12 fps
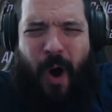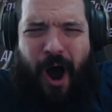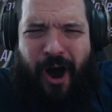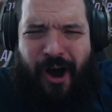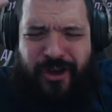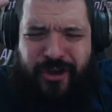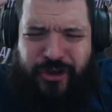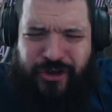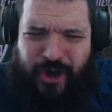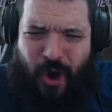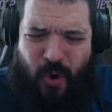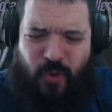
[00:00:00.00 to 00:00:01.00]
are a
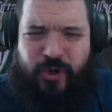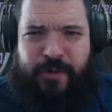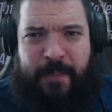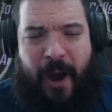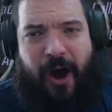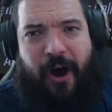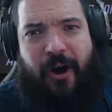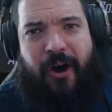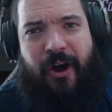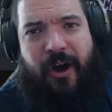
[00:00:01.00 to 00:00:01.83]
huge part